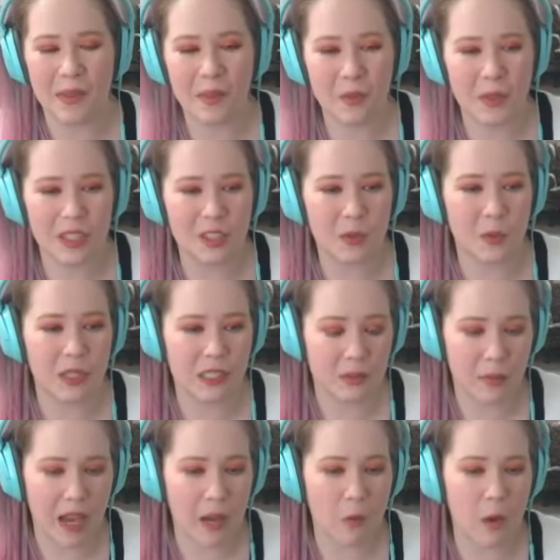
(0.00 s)
which
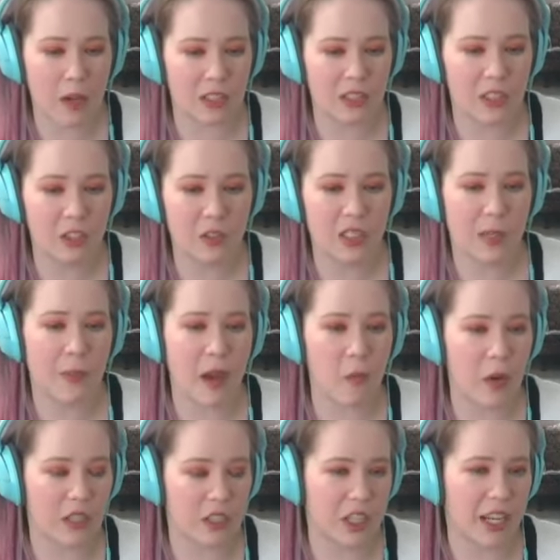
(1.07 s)
was usually my one